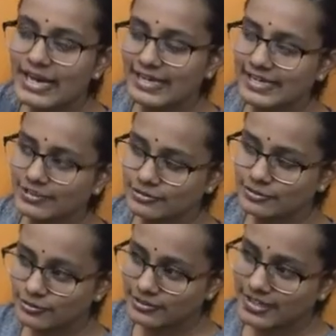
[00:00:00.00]
I get to
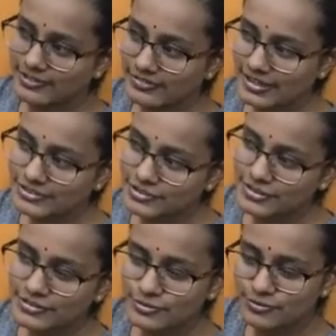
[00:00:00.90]
know that
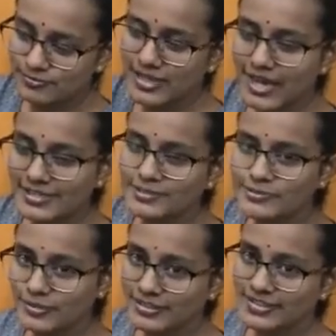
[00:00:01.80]
actually it should be
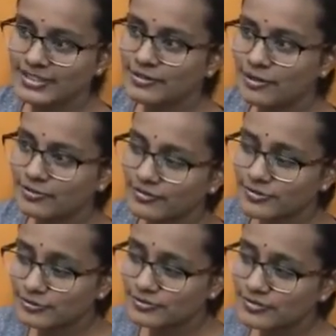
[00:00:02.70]
120, not we
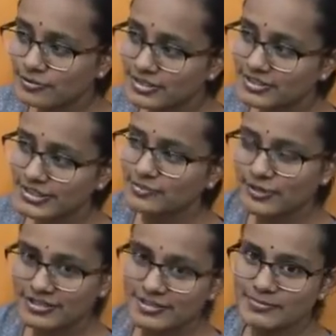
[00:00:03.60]
shouldn't only take
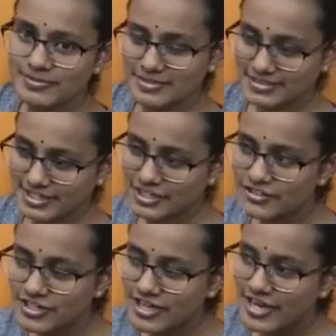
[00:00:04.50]
20%.
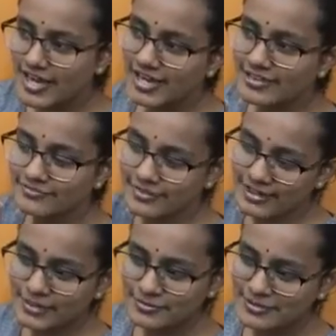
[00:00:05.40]
And when
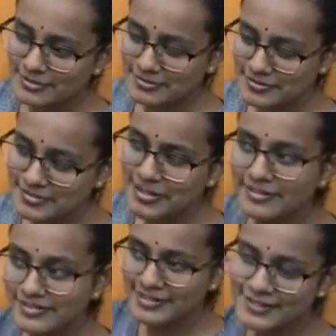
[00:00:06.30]
I do that question,
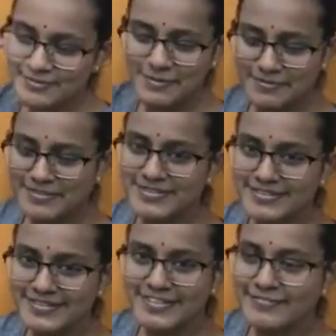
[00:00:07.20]
I really remember
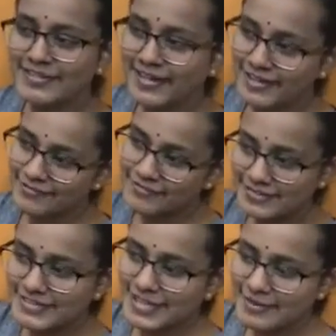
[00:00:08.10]
sir. Even I
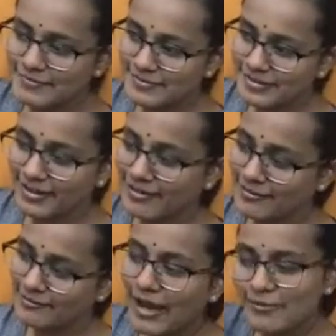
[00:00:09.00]
first came,
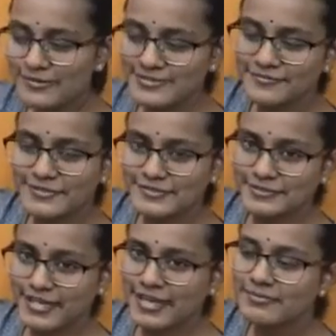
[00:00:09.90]
I was the first to
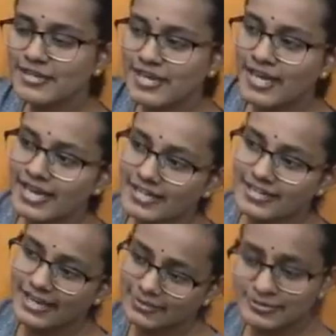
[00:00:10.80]
came, and
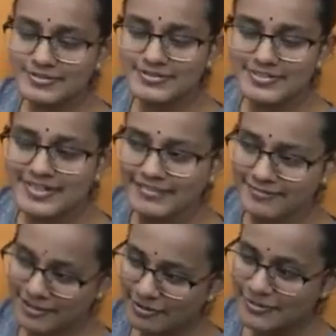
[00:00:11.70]
I told sir that
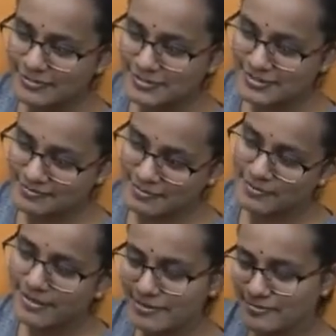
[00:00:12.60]
when I was doing the paper,
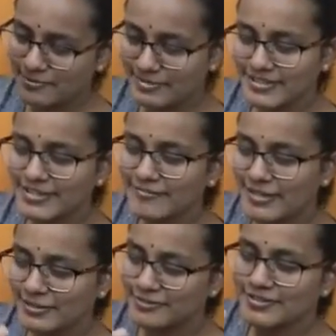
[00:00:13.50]
I remember him and
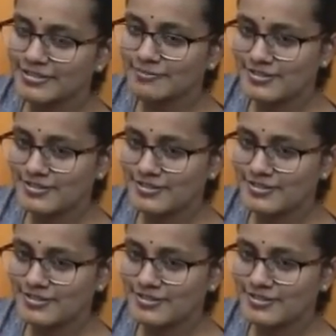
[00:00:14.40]
I do the